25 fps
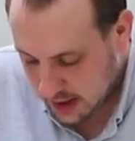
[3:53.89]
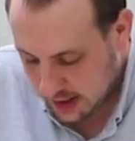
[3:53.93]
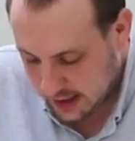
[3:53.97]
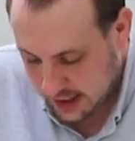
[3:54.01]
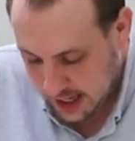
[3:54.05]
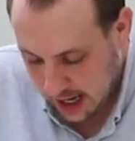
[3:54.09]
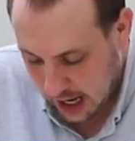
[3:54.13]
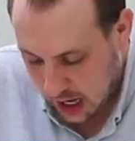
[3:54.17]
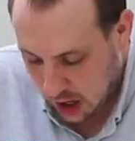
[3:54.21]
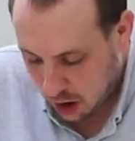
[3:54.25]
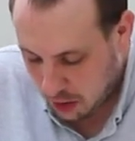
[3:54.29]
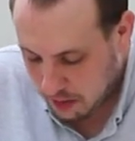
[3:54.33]

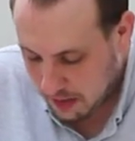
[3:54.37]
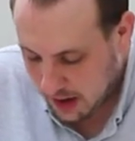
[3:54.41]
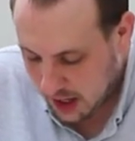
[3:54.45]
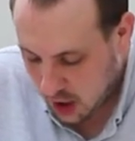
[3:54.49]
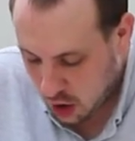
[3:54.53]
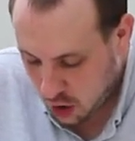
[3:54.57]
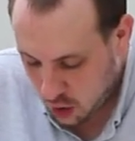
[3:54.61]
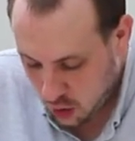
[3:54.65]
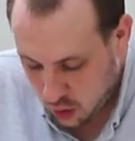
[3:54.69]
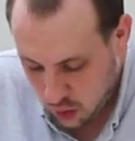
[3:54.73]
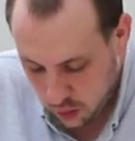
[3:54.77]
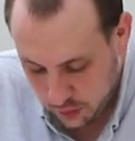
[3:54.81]
Tell
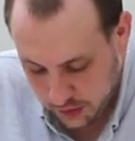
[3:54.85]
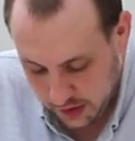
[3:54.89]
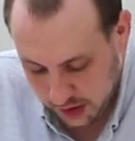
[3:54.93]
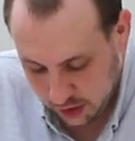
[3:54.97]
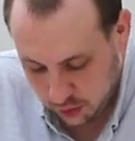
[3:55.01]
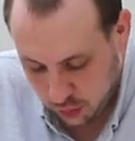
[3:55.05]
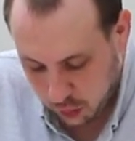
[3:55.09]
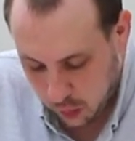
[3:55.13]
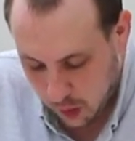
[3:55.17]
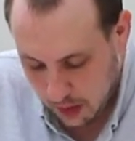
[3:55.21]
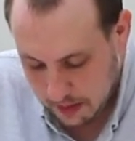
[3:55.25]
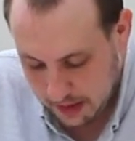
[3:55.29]
me who
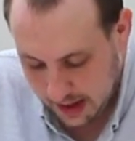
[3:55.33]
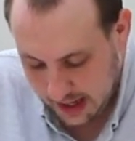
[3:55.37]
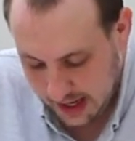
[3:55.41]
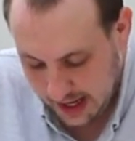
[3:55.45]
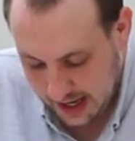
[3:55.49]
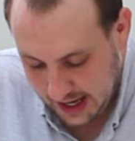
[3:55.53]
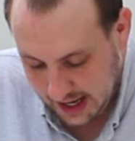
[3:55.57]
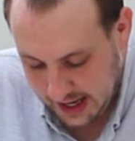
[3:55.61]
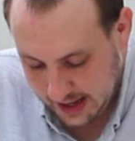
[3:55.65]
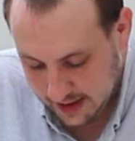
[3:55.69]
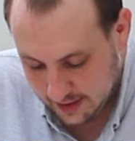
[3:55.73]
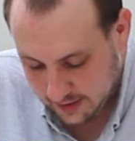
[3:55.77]
this woman
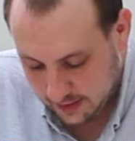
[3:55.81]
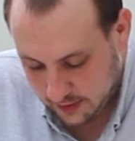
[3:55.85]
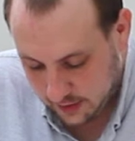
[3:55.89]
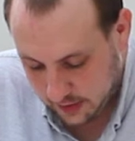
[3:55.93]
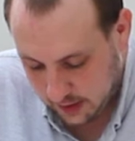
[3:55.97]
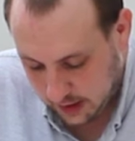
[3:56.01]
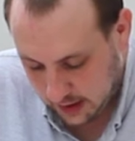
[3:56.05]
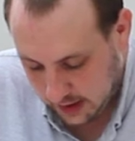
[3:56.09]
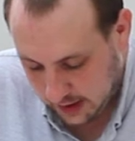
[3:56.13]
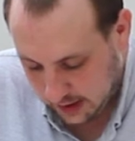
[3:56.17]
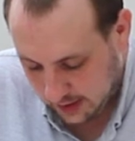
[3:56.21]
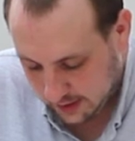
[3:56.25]
is,
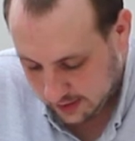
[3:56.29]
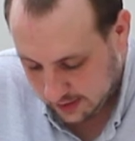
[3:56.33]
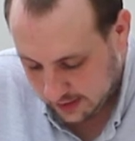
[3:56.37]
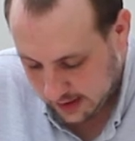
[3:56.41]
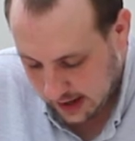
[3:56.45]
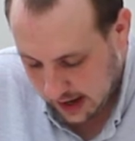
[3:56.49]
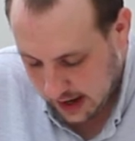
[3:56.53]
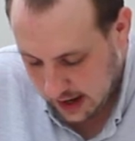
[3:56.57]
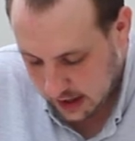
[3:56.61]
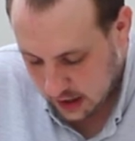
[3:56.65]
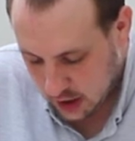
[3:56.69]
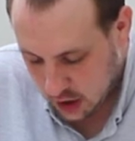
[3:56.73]
he
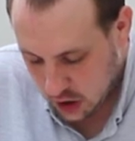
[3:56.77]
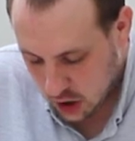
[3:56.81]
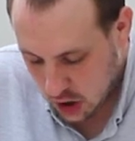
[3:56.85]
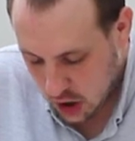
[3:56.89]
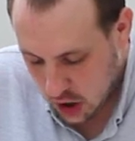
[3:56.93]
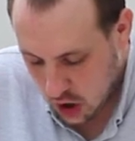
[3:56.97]
said,